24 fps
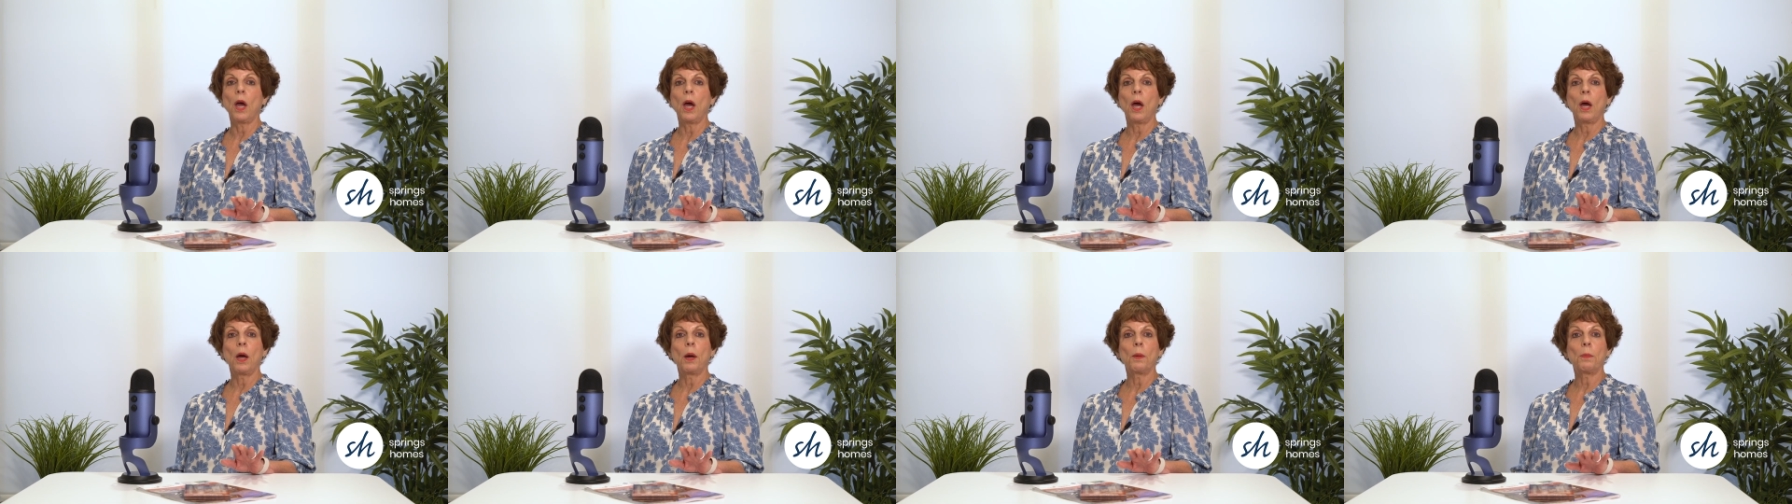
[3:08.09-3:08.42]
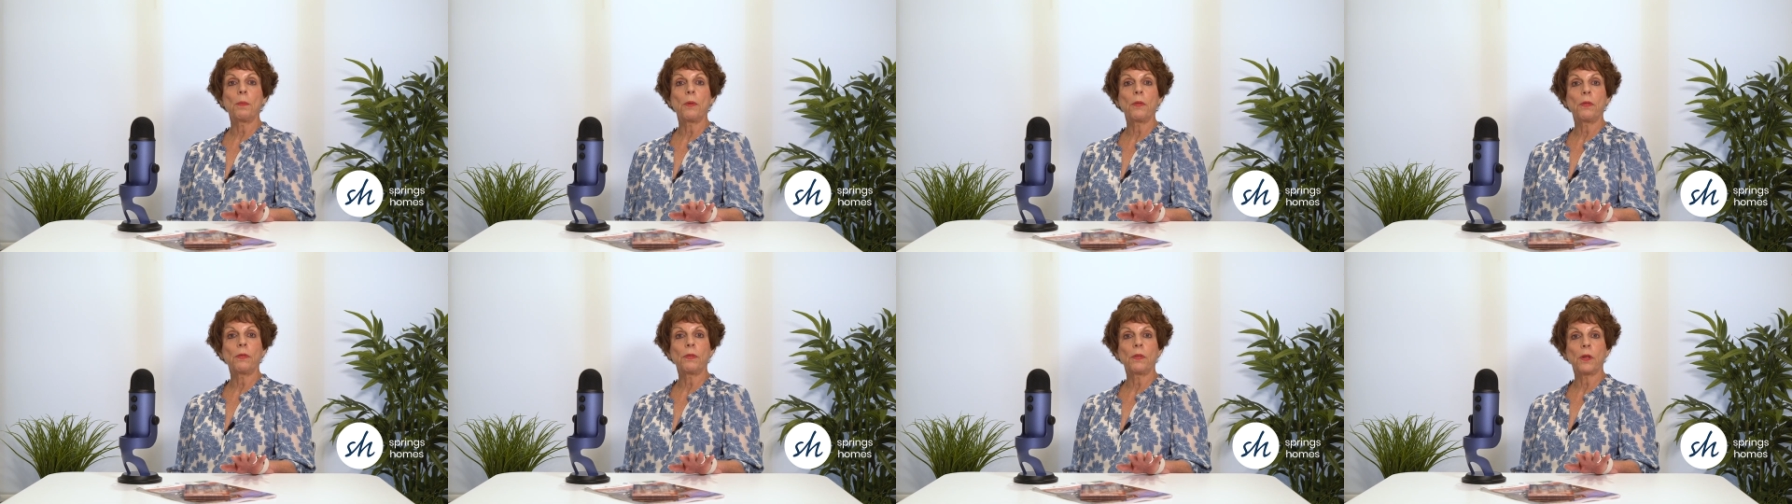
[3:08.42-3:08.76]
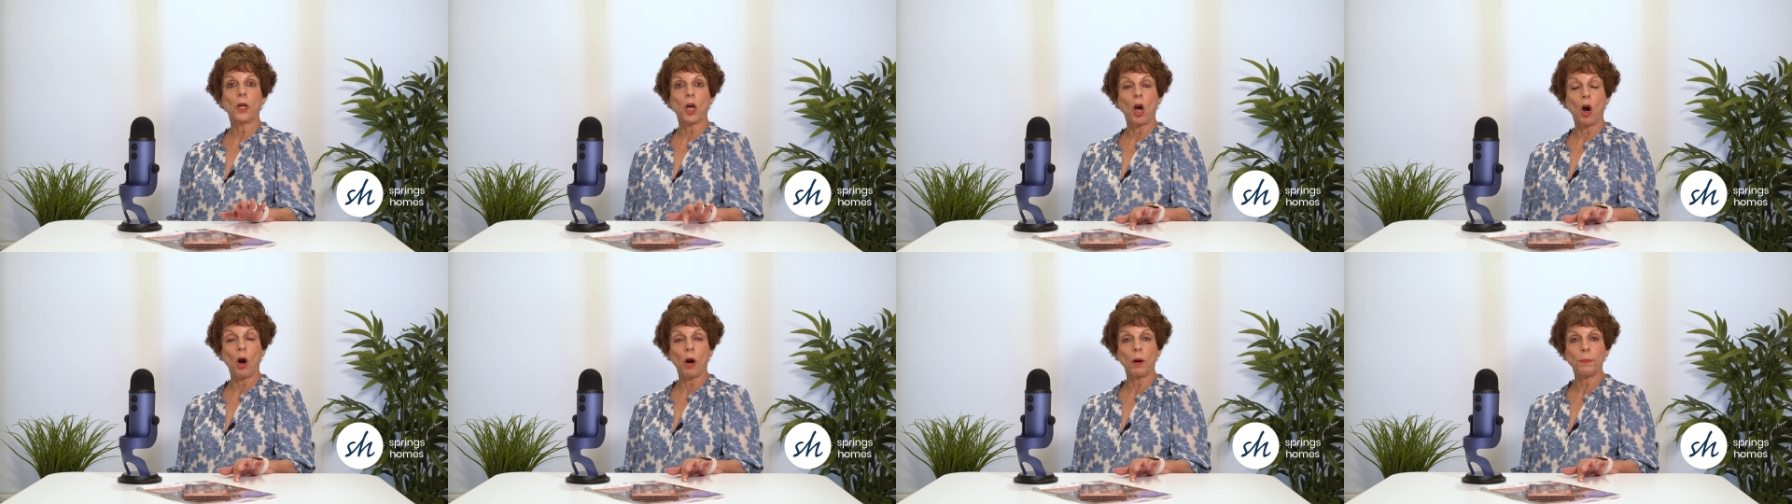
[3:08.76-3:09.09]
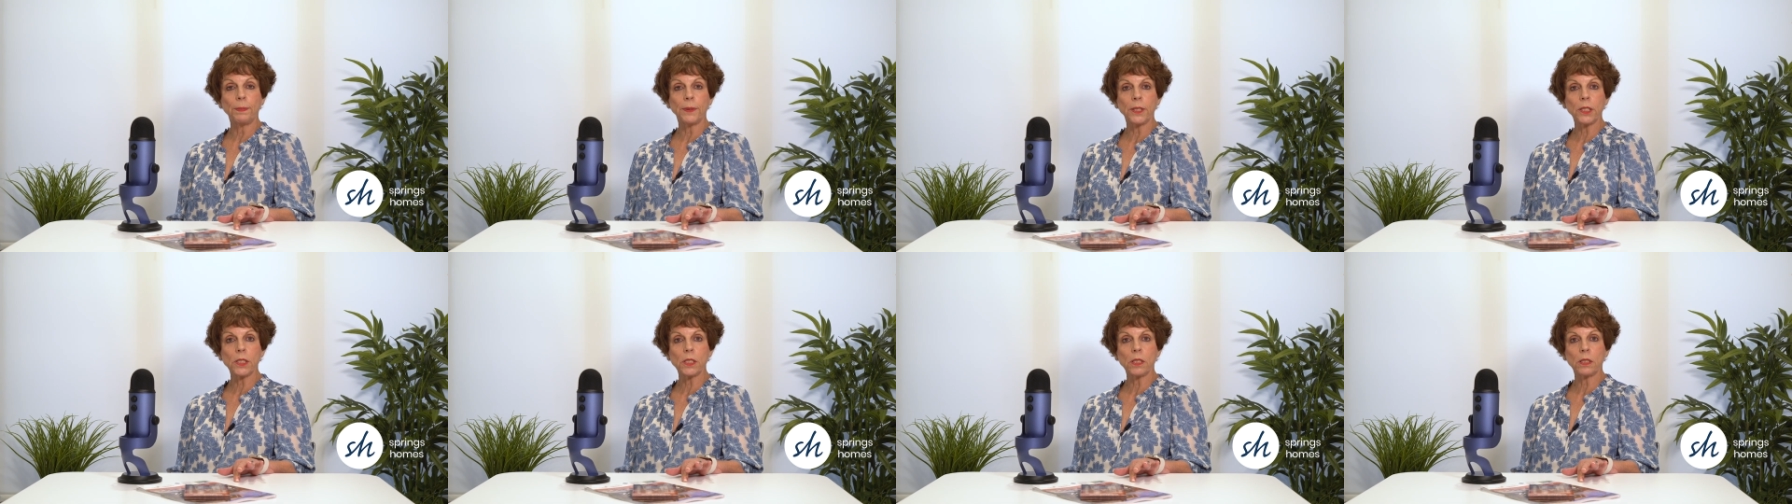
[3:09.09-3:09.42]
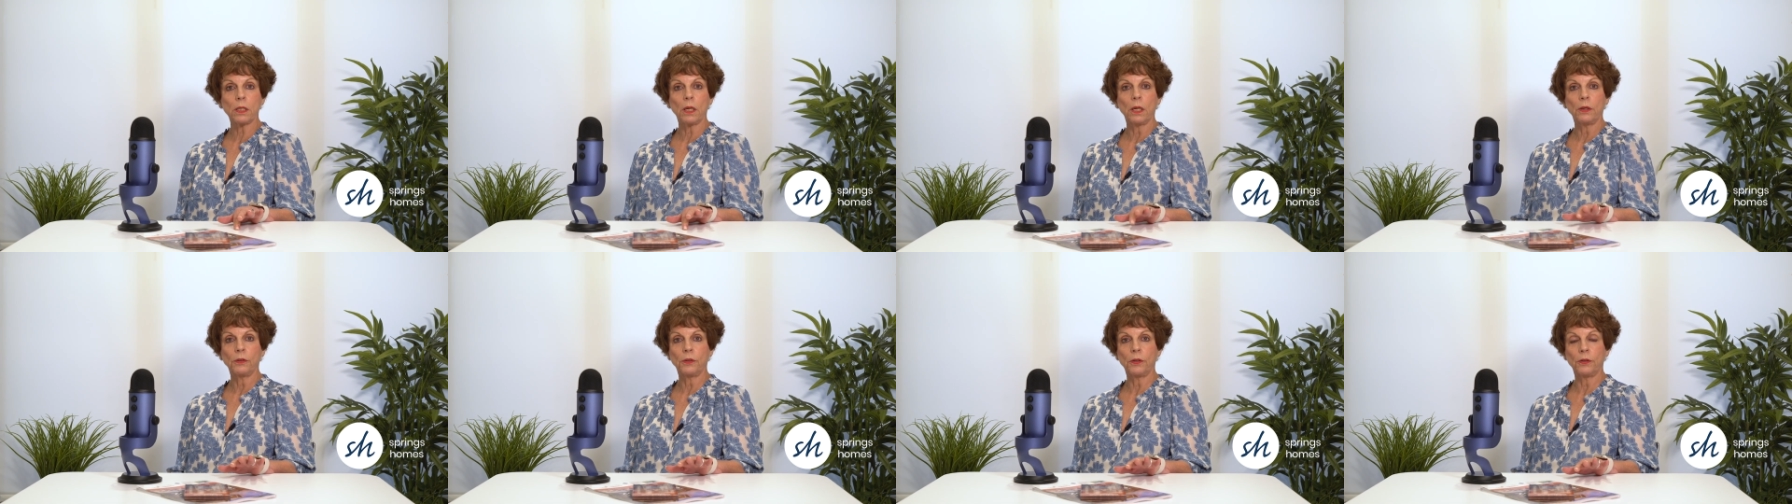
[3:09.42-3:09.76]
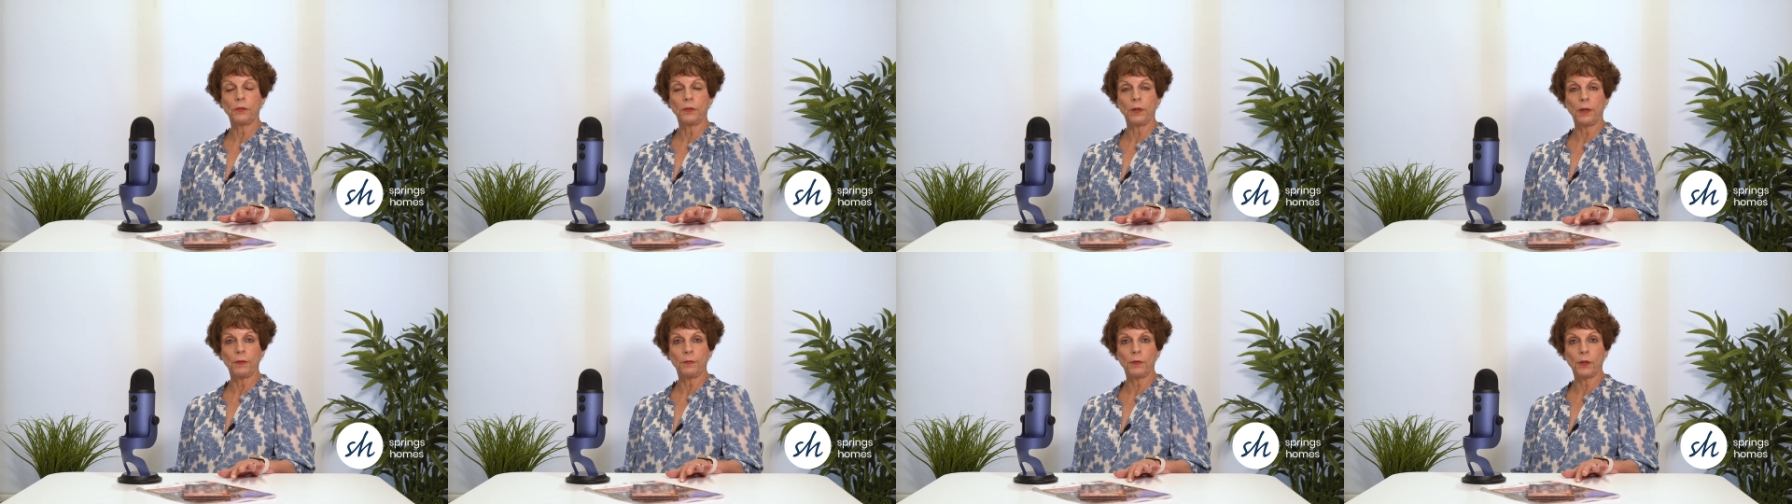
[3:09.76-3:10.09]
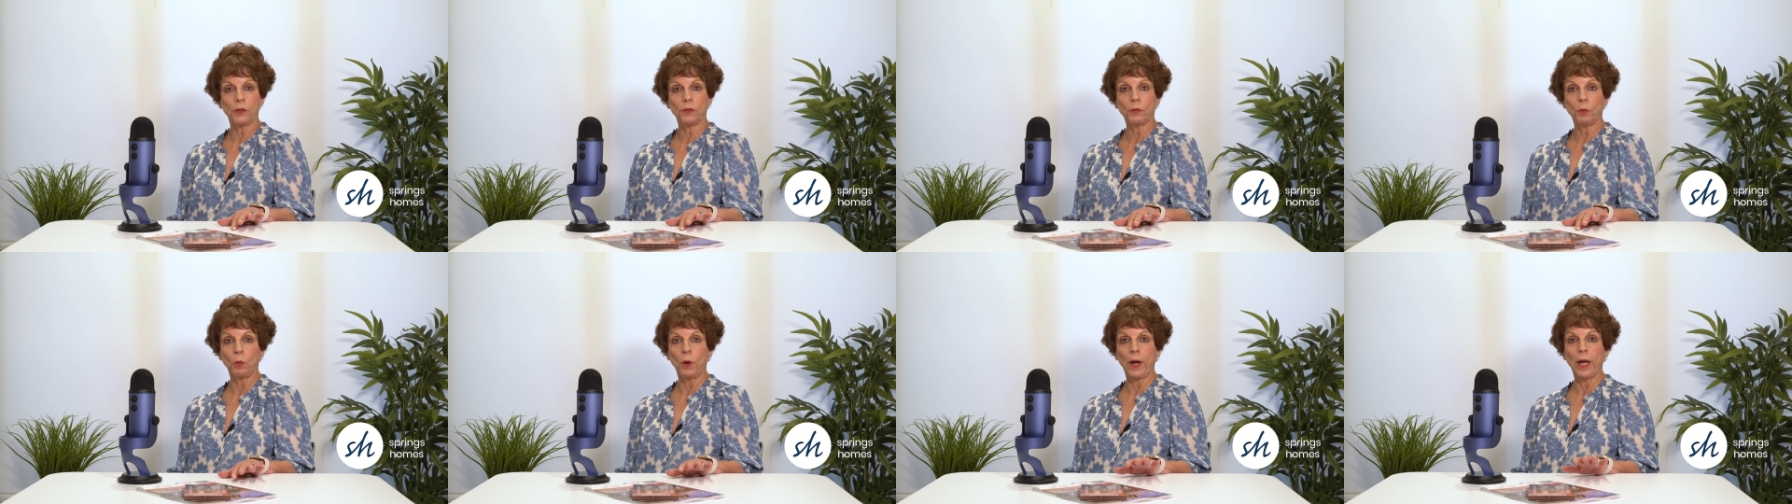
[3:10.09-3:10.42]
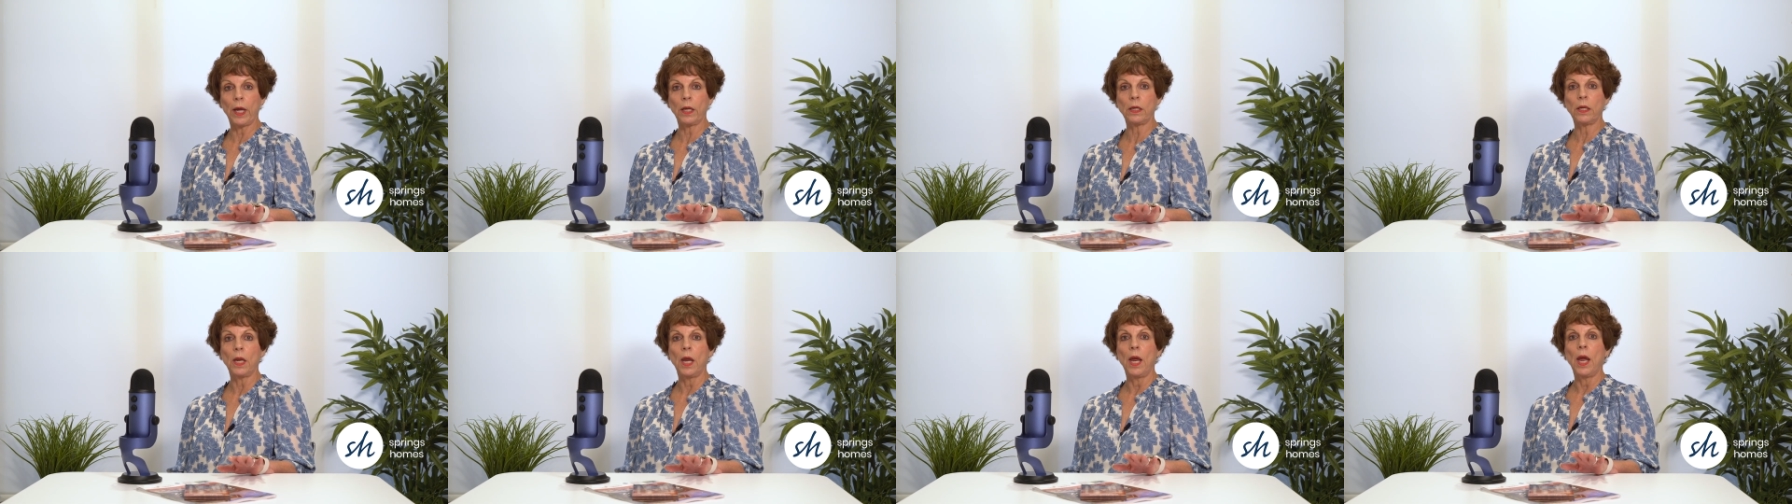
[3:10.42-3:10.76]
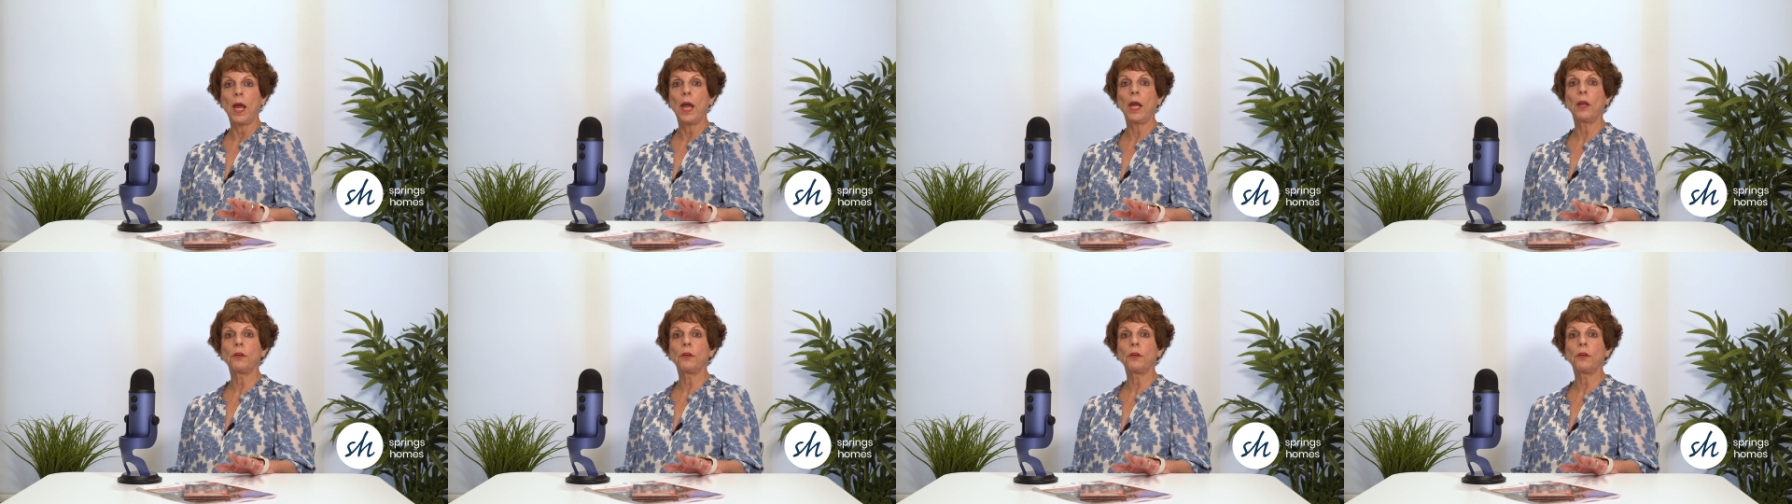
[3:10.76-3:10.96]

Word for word: uh, the carpet to see if it's wet,